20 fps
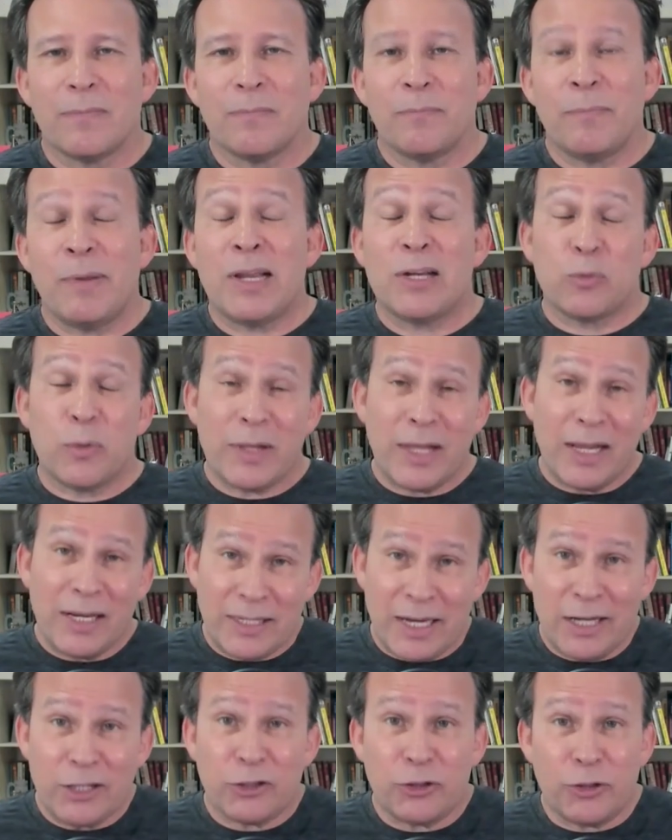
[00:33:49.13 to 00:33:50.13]
Because what they
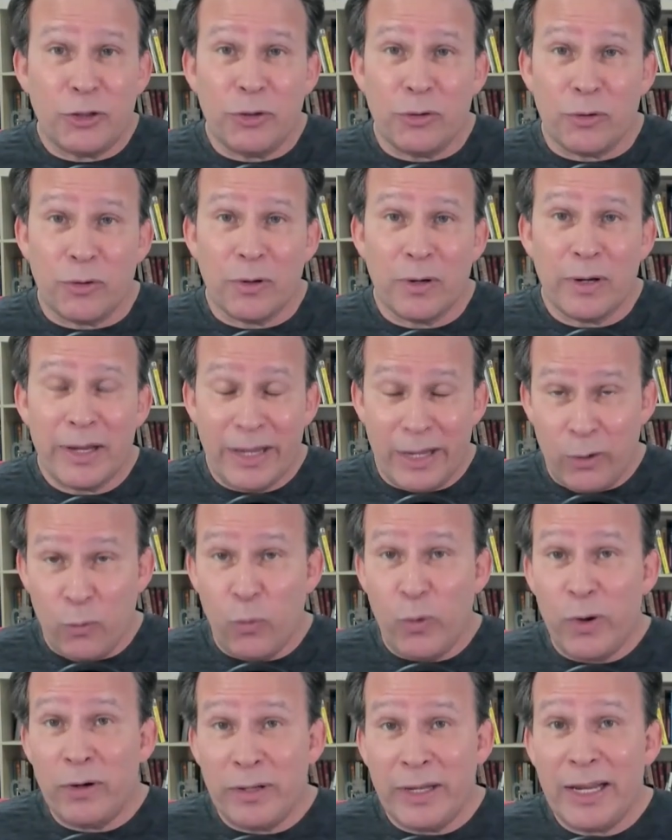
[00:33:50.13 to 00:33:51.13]
say is true. It
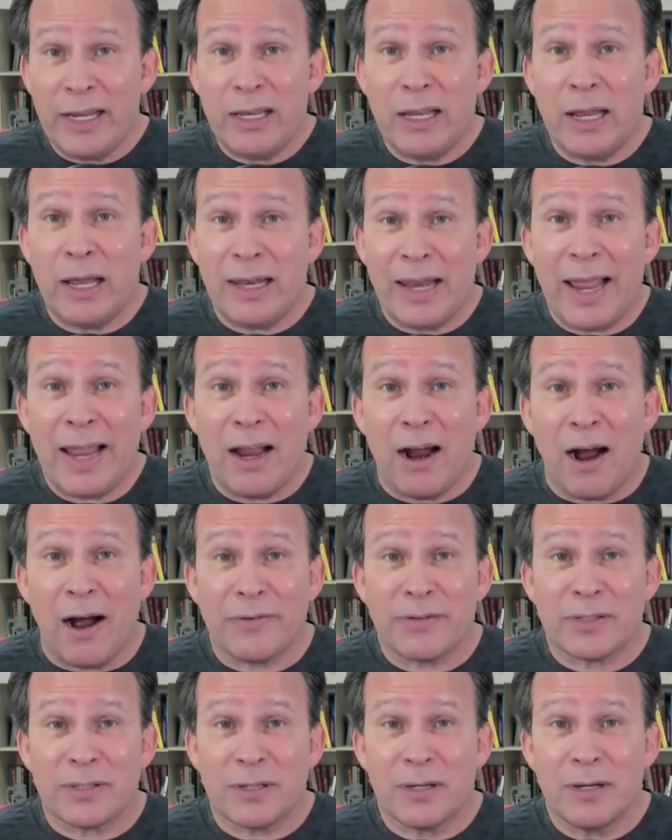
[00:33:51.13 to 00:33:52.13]
will lead to
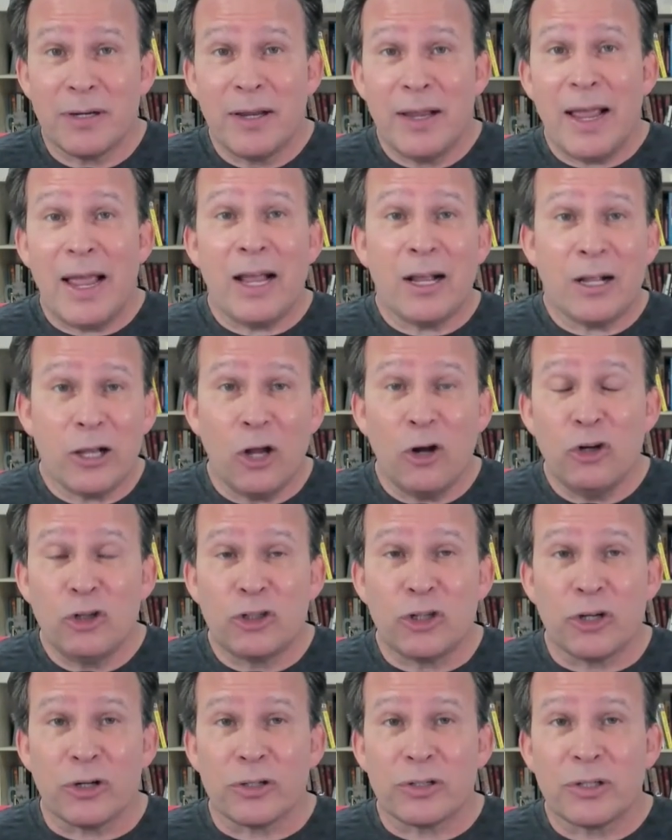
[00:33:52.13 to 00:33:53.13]
layoffs and
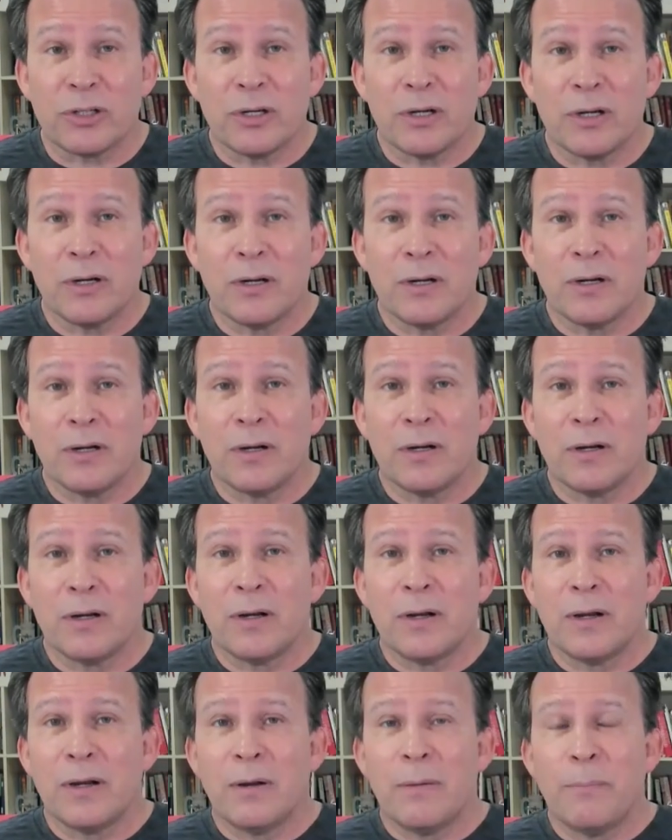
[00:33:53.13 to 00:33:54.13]
closures
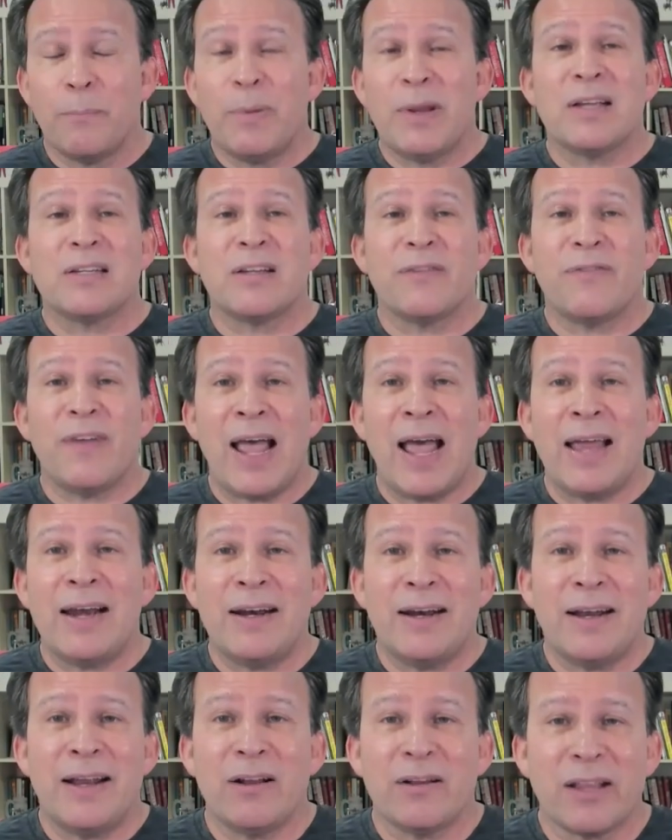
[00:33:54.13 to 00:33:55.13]
because of
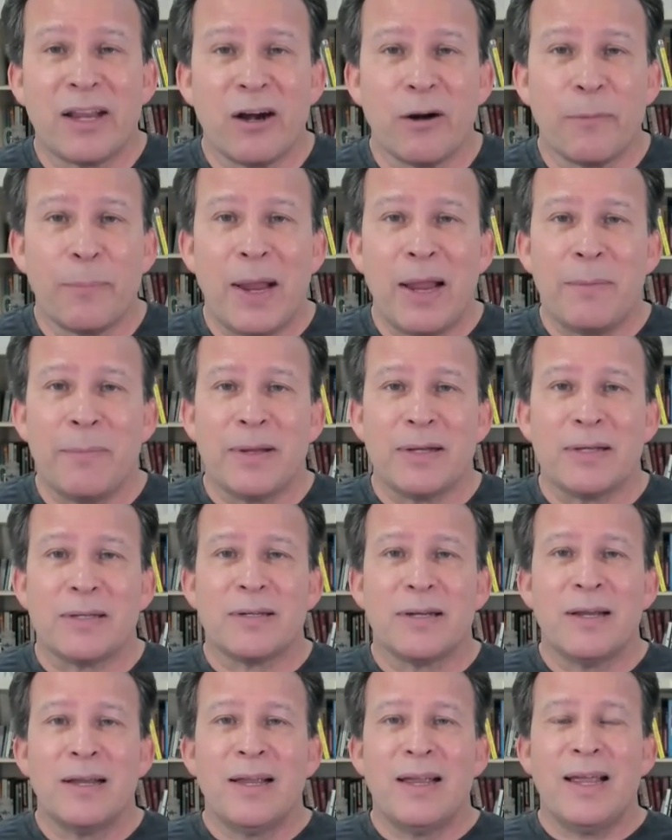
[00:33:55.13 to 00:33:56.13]
added healthcare
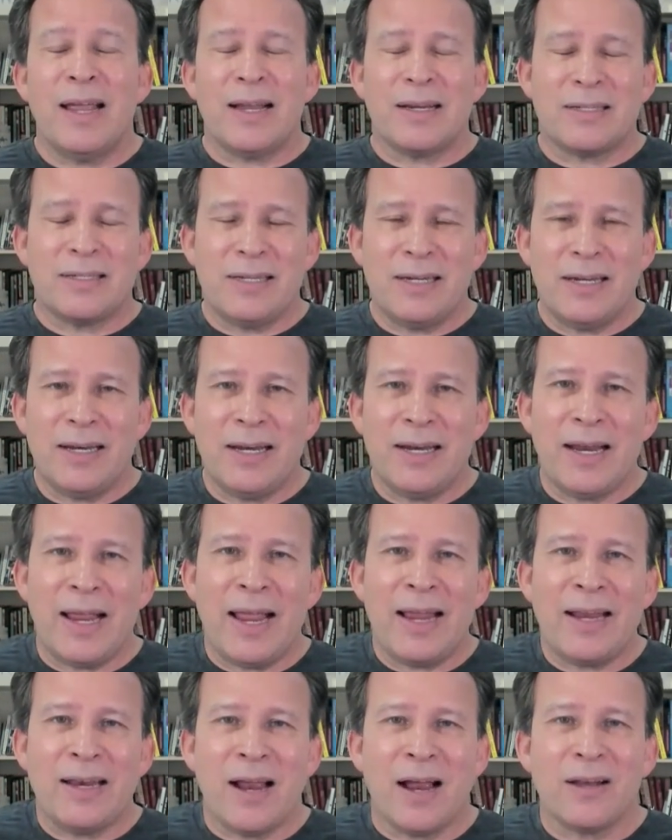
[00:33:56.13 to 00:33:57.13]
payments exceeding
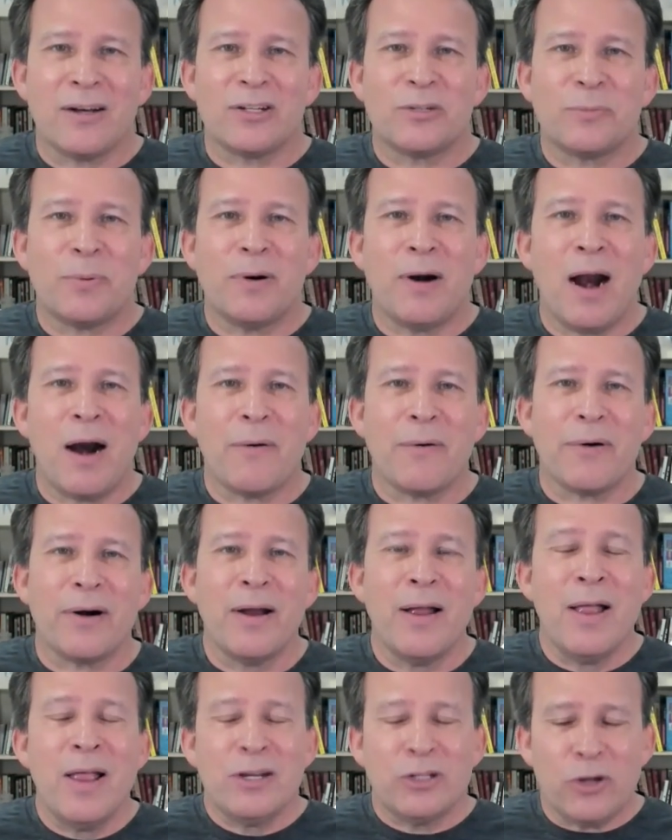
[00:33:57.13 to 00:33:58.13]
$8 per hour.
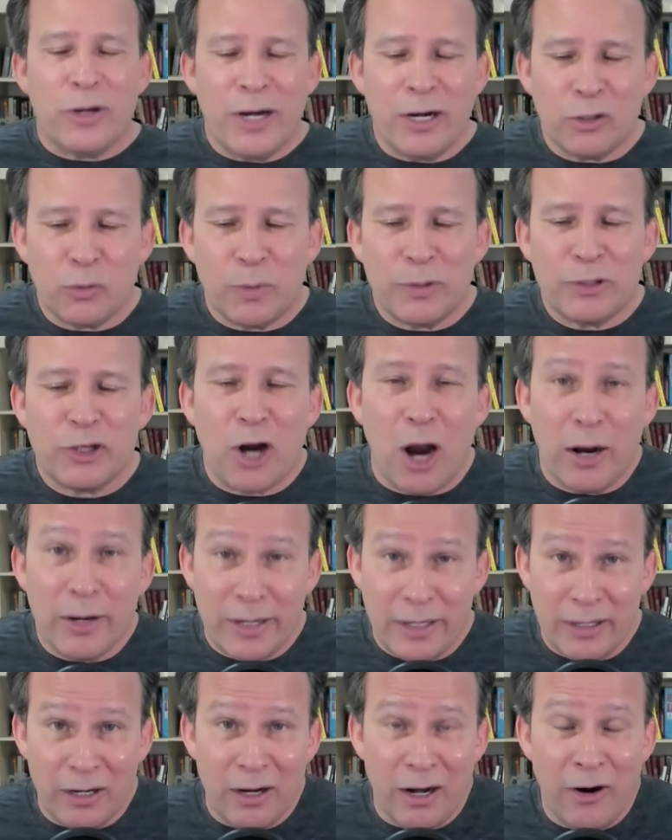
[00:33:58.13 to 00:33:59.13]
So here's what y'all
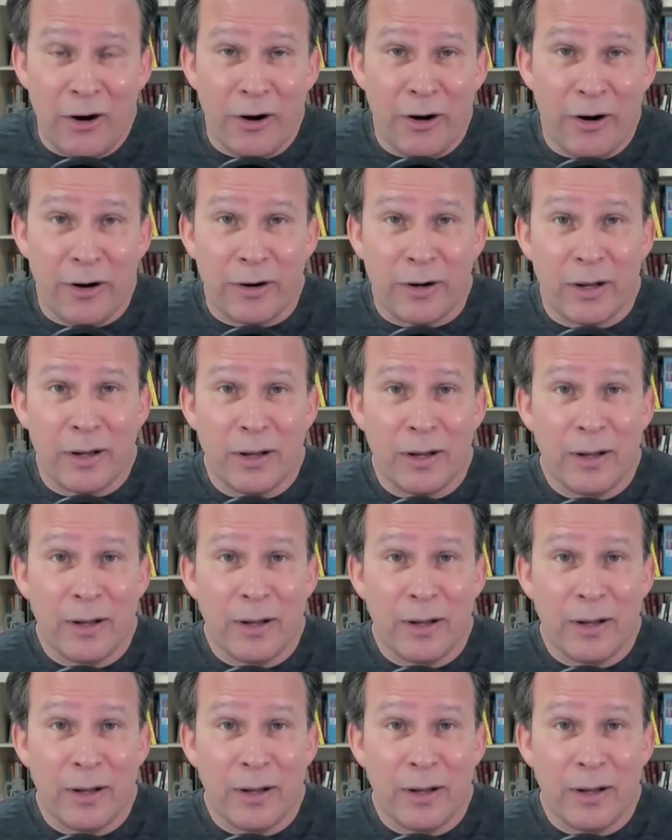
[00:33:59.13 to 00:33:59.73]
need to learn.